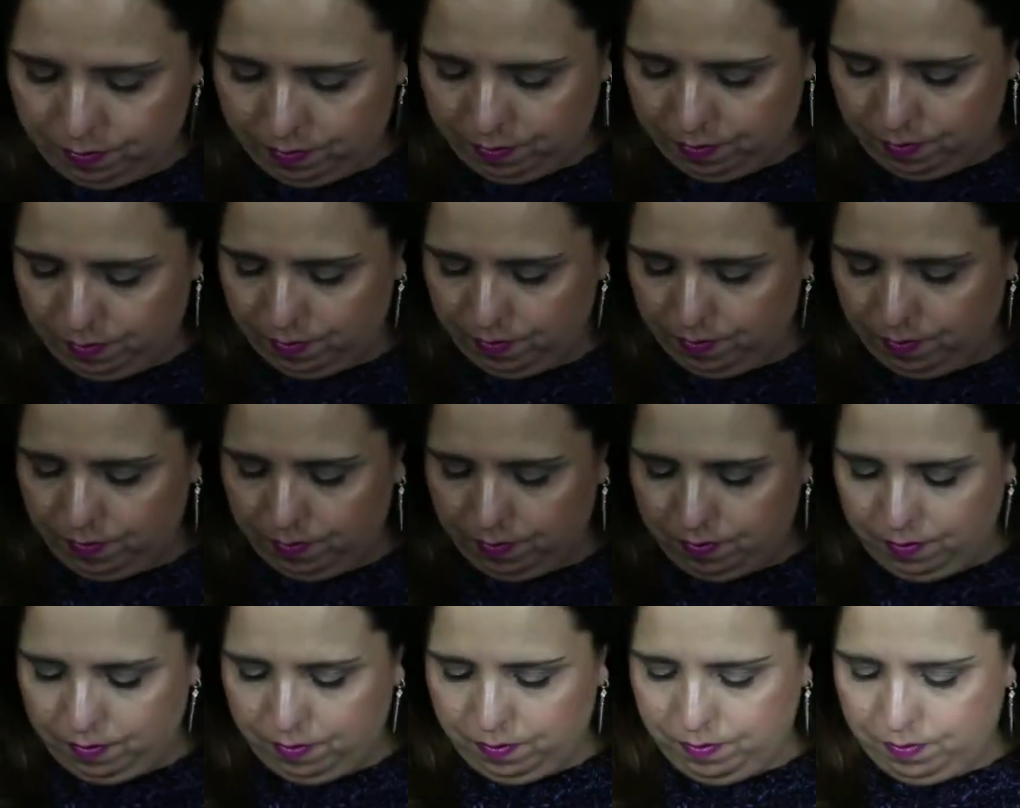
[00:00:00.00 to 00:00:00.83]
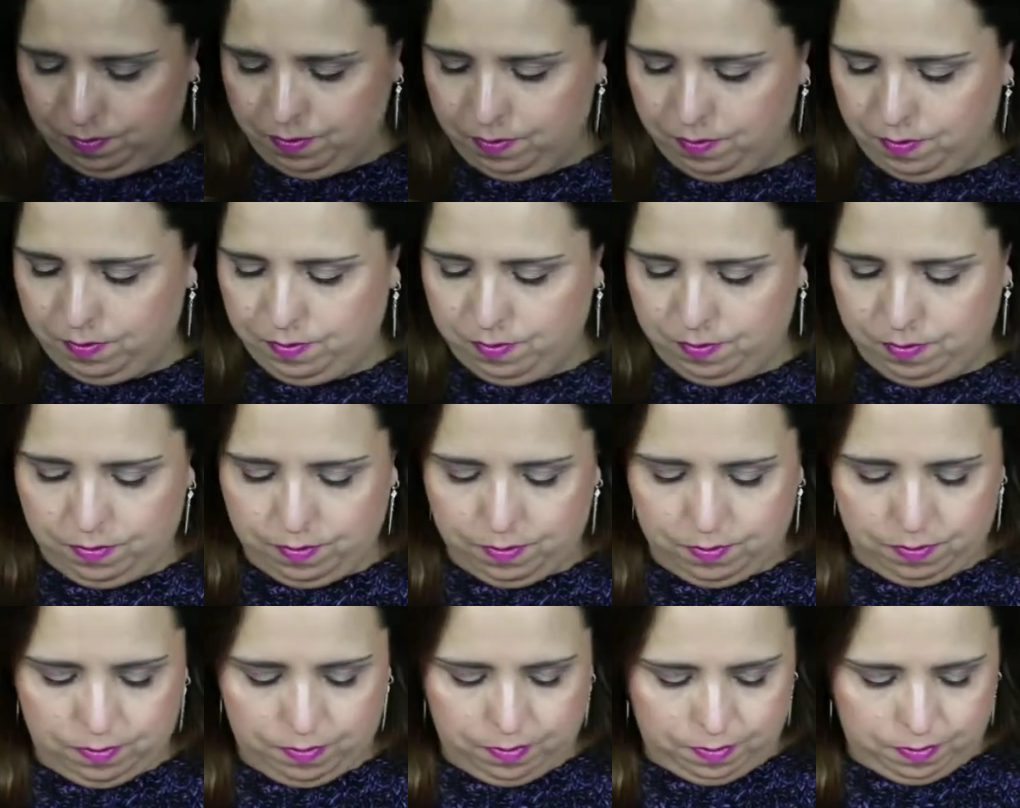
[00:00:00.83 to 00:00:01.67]

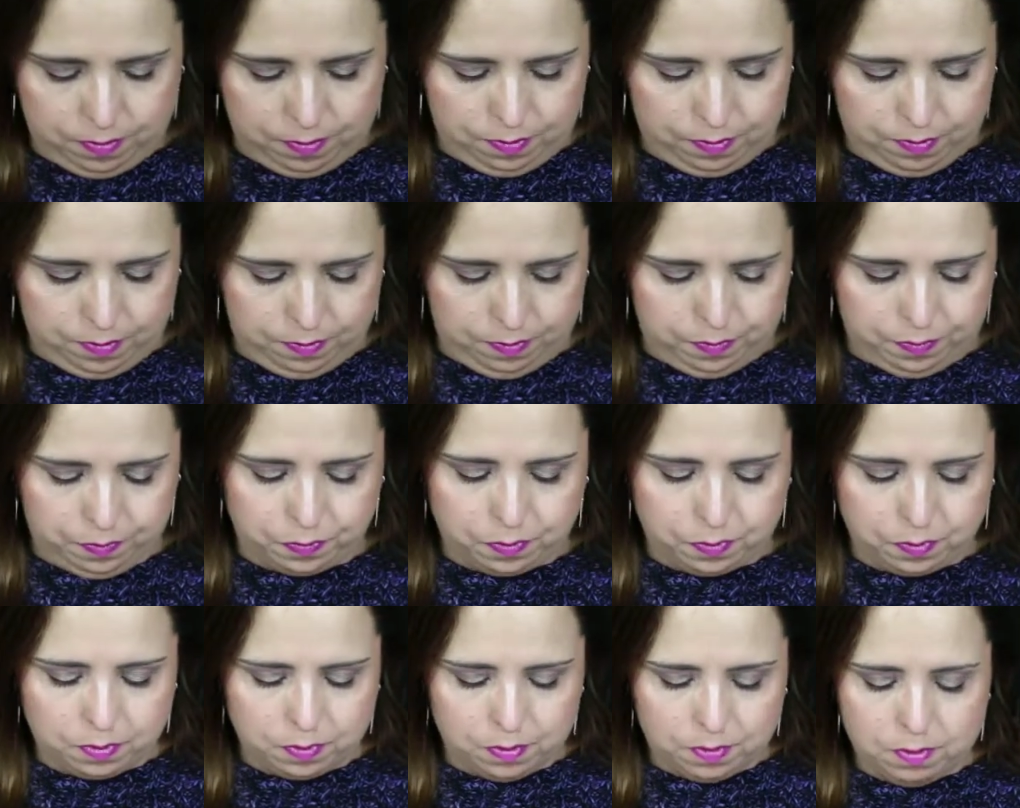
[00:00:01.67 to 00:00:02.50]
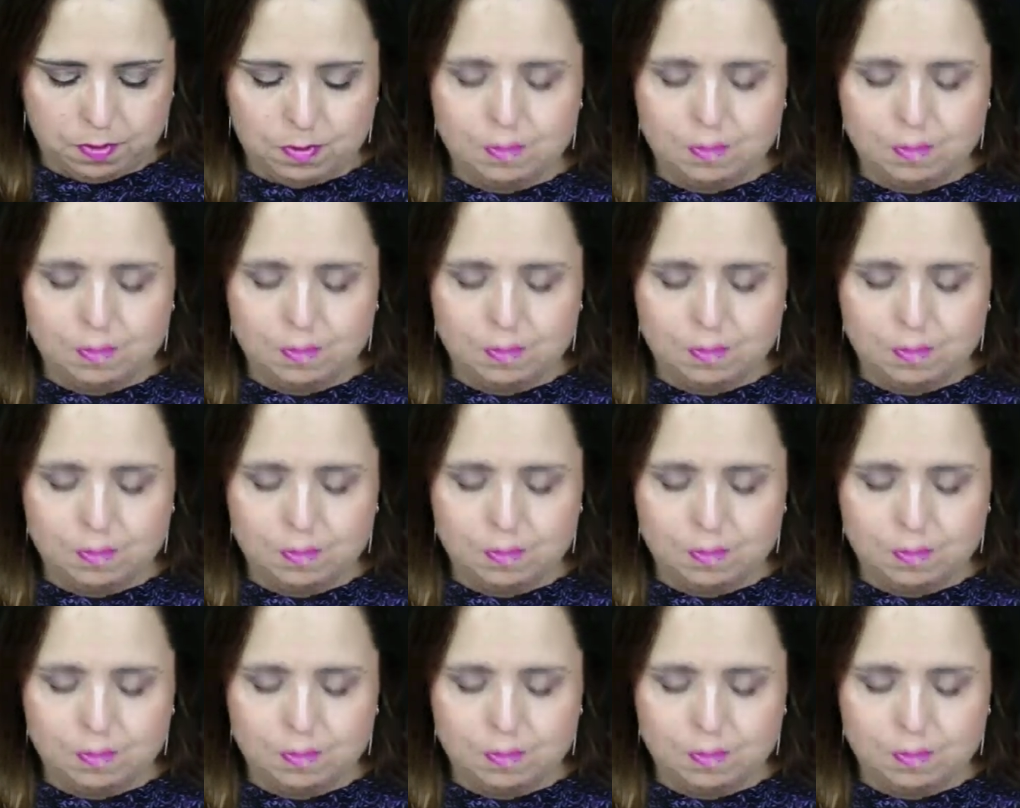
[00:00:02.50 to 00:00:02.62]
(no one is talking)